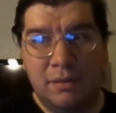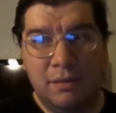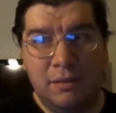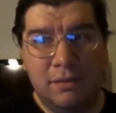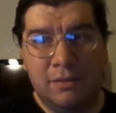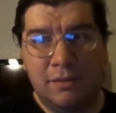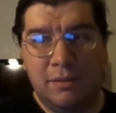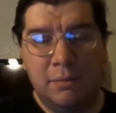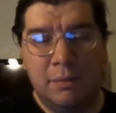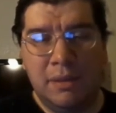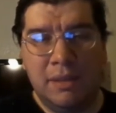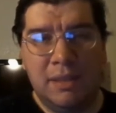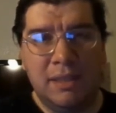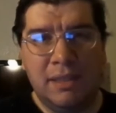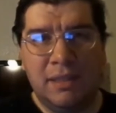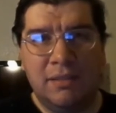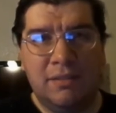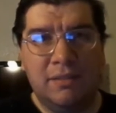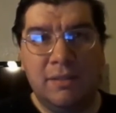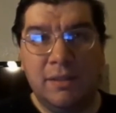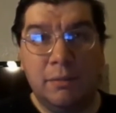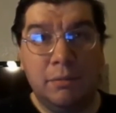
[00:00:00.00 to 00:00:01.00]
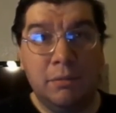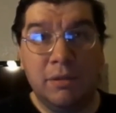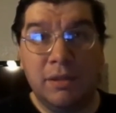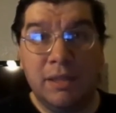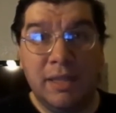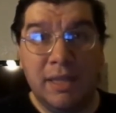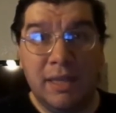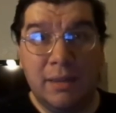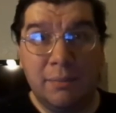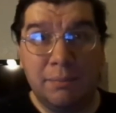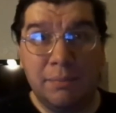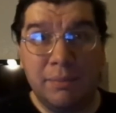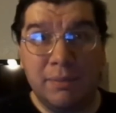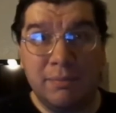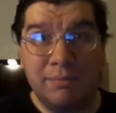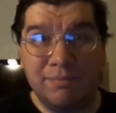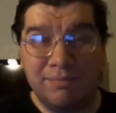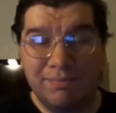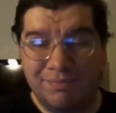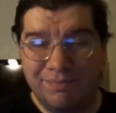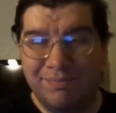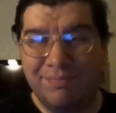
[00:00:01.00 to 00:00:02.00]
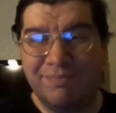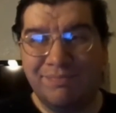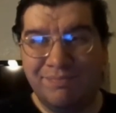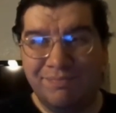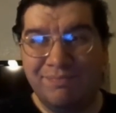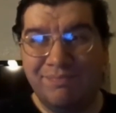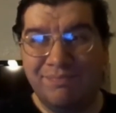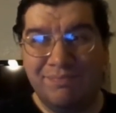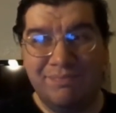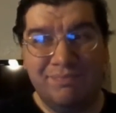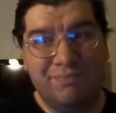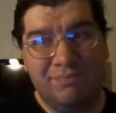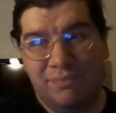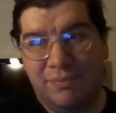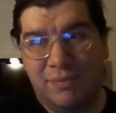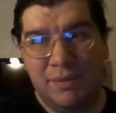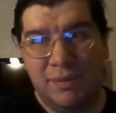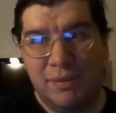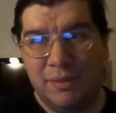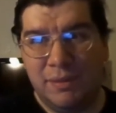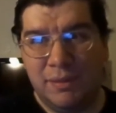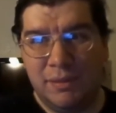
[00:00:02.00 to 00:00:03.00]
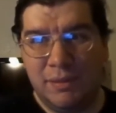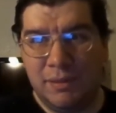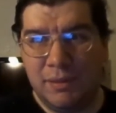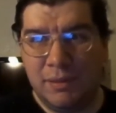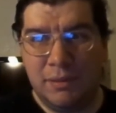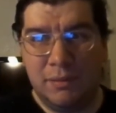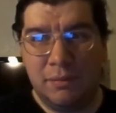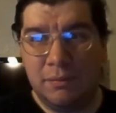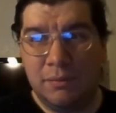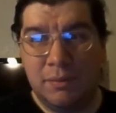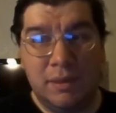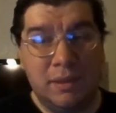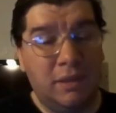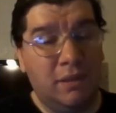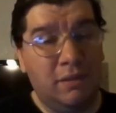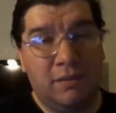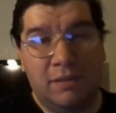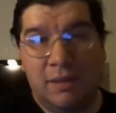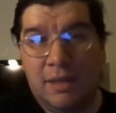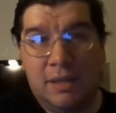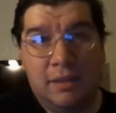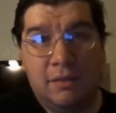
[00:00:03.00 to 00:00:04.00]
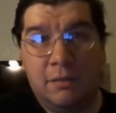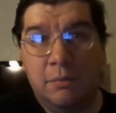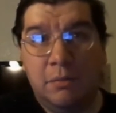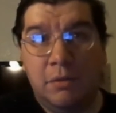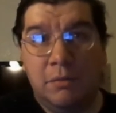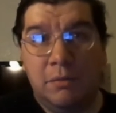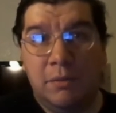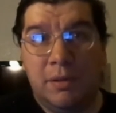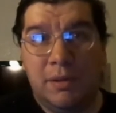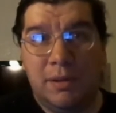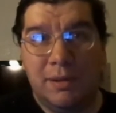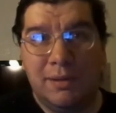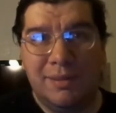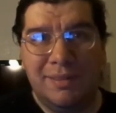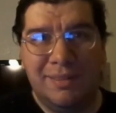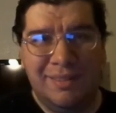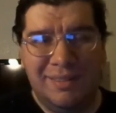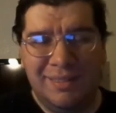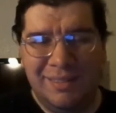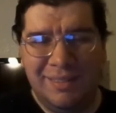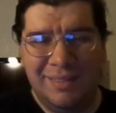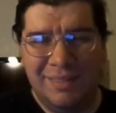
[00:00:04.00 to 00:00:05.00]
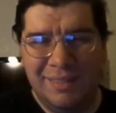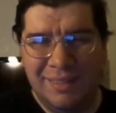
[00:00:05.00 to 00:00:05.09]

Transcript: it looks to me like it's never going to happen. So I guess they have to move on.